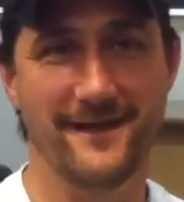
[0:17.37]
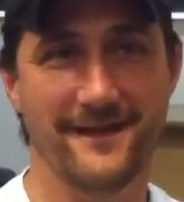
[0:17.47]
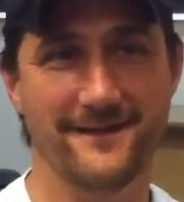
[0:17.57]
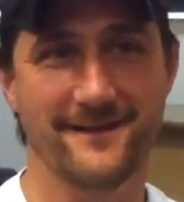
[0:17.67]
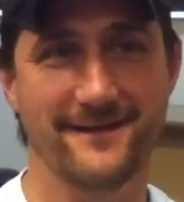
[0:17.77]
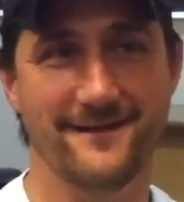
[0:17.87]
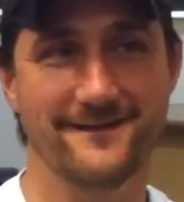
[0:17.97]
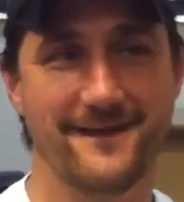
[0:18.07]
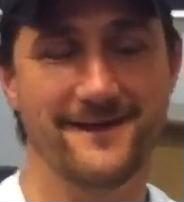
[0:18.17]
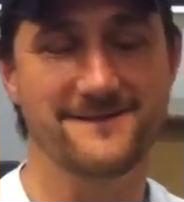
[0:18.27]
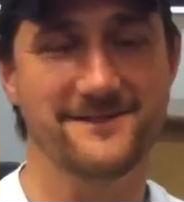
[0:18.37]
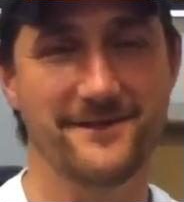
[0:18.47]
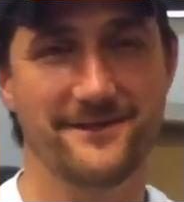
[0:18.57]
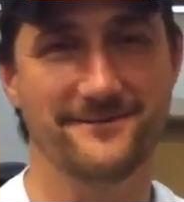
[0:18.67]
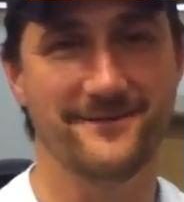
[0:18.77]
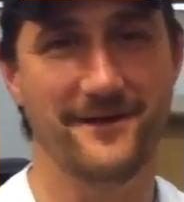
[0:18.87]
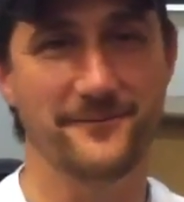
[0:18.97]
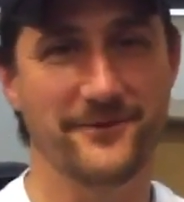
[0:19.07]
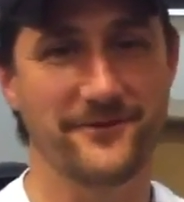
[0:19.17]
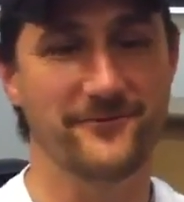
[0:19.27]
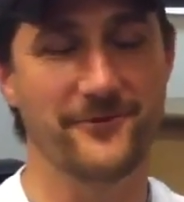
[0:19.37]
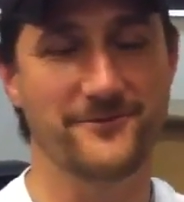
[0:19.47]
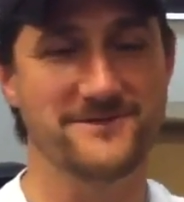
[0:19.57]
and I saw unbelievable